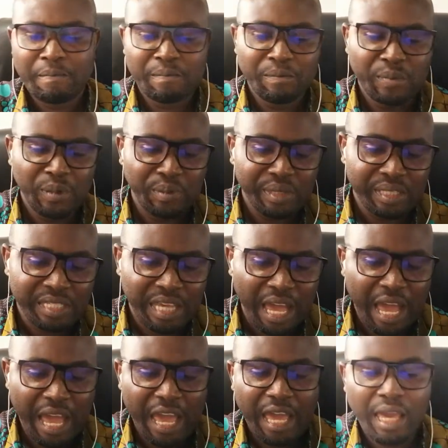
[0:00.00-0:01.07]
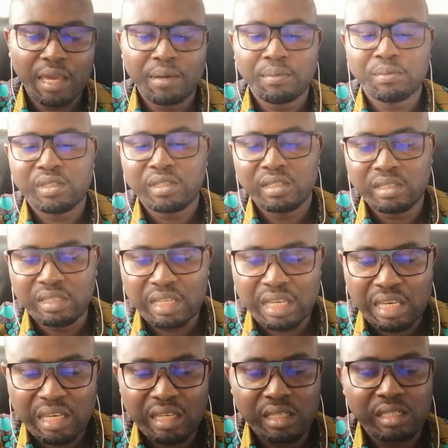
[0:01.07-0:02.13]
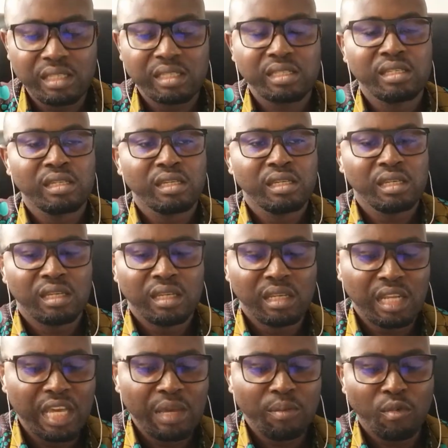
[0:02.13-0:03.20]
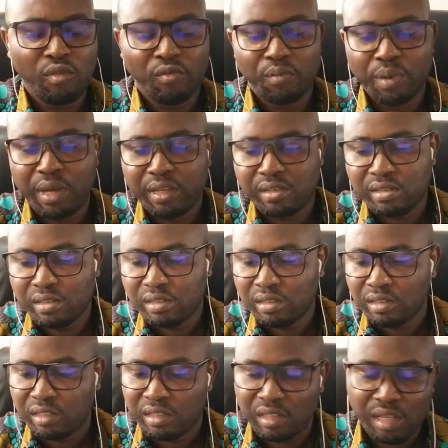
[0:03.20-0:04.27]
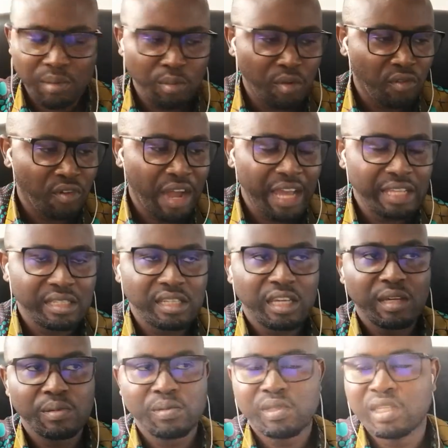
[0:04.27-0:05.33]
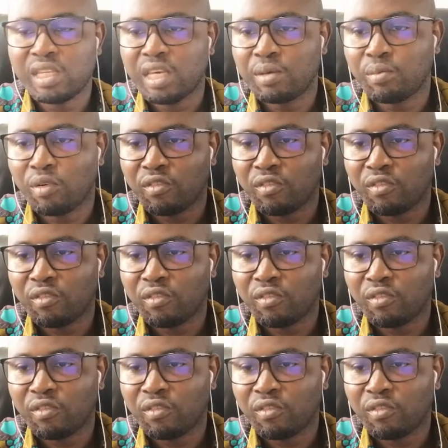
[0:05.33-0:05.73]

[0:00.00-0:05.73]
maybe times, dates, name of persons, name of items, name